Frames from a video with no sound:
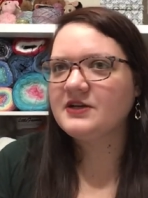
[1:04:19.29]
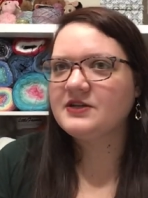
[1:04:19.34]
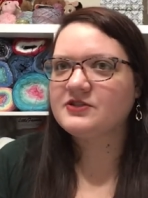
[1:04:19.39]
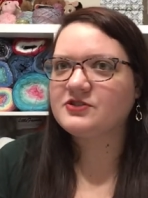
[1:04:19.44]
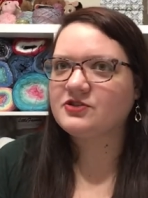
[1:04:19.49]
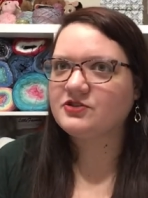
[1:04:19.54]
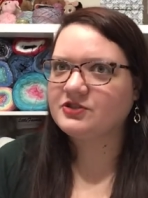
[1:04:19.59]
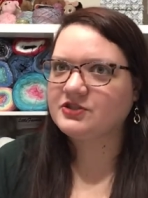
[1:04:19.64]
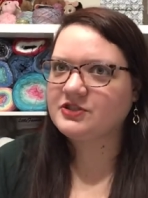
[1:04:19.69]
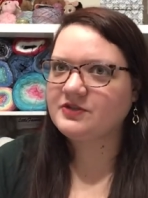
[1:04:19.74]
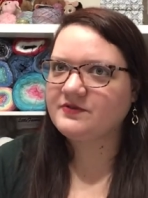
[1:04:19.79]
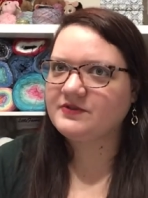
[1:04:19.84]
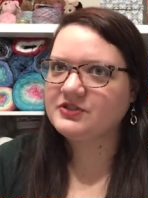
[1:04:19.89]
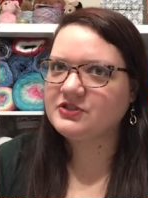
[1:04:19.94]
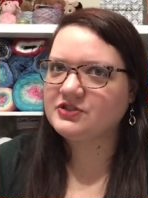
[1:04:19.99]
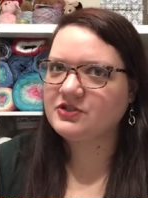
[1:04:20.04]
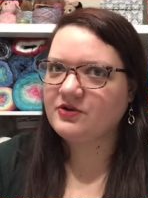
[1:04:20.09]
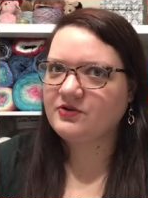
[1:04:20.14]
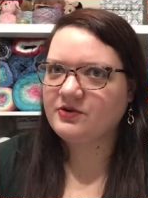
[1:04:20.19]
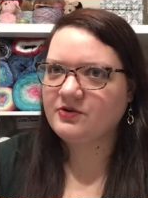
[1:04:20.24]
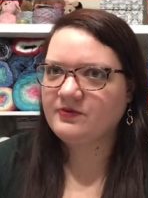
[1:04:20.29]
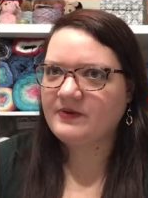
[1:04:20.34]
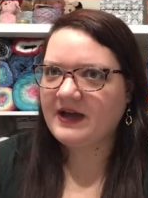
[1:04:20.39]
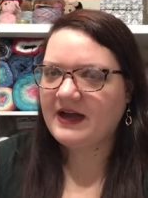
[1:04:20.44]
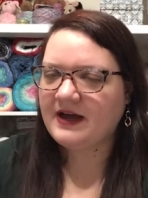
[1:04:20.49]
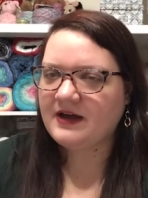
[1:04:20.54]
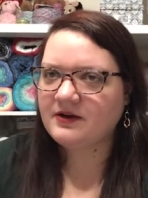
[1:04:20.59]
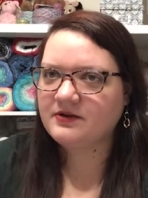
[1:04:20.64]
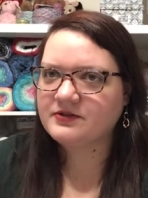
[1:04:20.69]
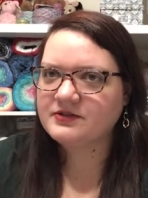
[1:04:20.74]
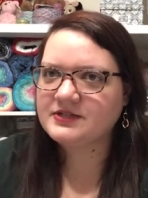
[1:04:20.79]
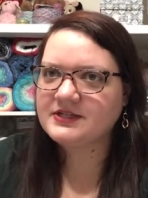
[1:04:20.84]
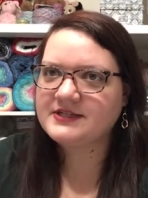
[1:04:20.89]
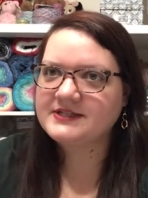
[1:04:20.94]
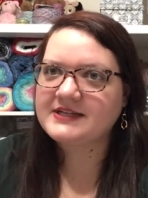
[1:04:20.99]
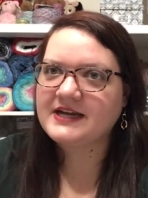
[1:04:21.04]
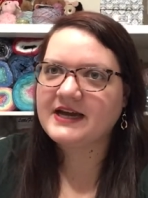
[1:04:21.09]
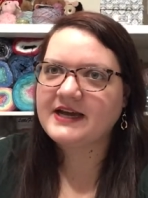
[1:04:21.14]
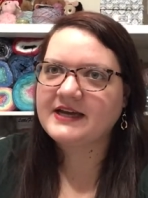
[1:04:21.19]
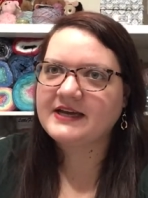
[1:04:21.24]
So she would show you how to
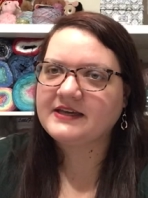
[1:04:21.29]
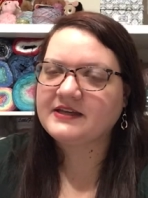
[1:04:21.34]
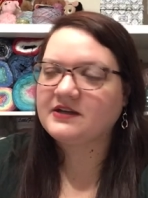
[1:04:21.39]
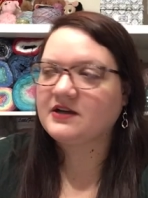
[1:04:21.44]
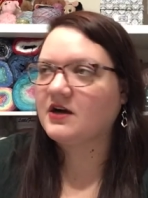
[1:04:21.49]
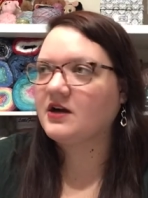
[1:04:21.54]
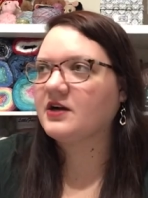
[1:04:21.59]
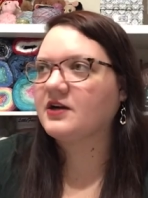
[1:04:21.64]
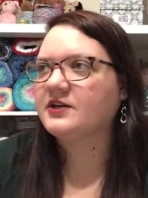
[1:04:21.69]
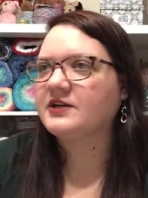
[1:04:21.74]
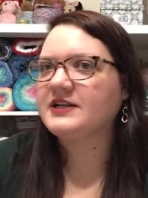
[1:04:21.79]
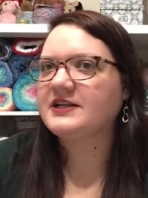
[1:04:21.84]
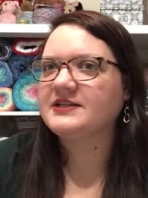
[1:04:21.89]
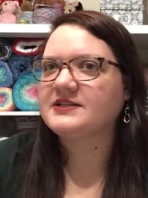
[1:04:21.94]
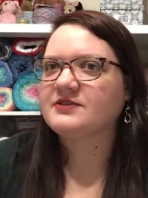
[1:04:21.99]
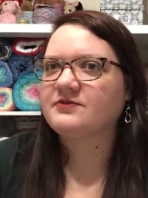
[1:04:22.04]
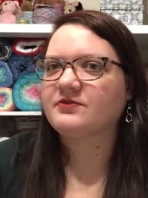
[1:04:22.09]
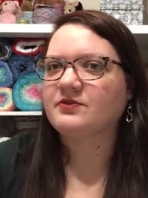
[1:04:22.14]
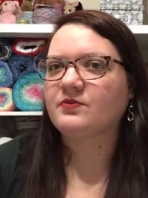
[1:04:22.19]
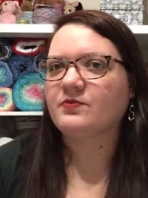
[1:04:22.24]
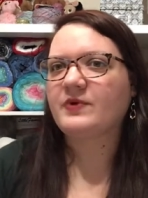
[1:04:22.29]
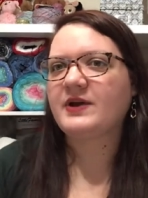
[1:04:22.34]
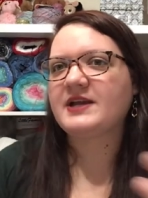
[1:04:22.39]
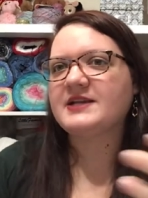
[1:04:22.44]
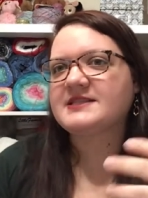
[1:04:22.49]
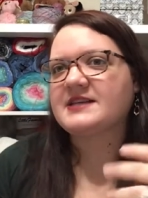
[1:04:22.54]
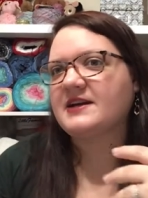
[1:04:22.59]
dye yarn in different ways,